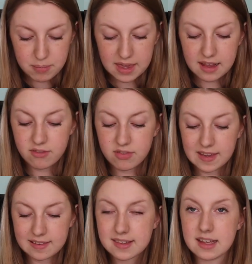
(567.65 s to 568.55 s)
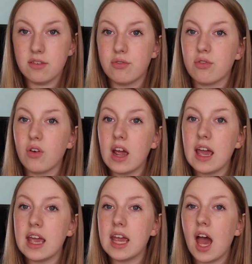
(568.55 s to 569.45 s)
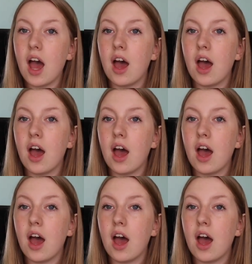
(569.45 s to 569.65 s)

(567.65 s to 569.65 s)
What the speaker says: PVC free.